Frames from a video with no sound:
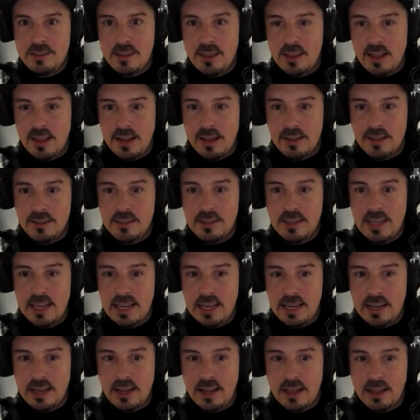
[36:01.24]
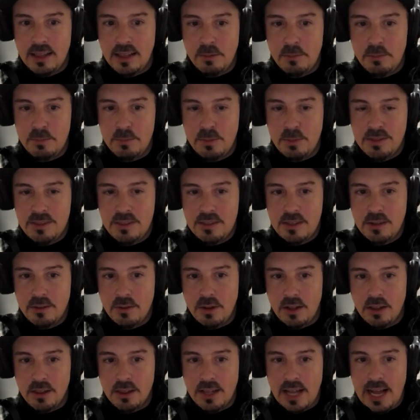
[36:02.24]
things and uh, but still
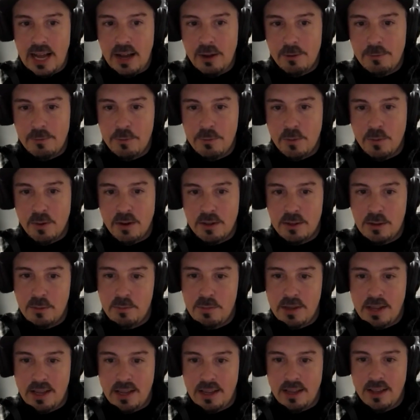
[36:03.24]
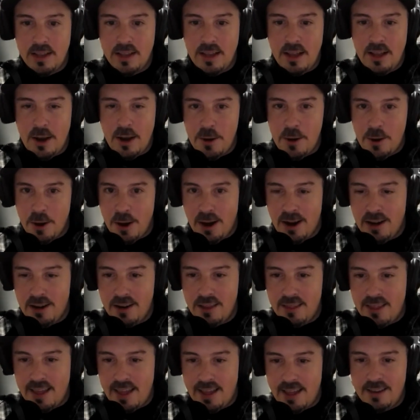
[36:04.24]
allow for it to be not
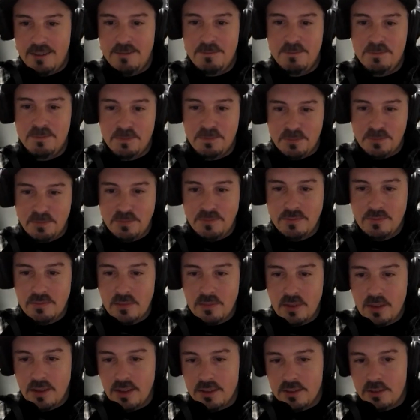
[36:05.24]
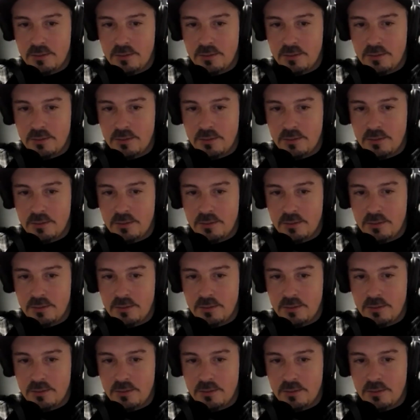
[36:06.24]
that. Yeah,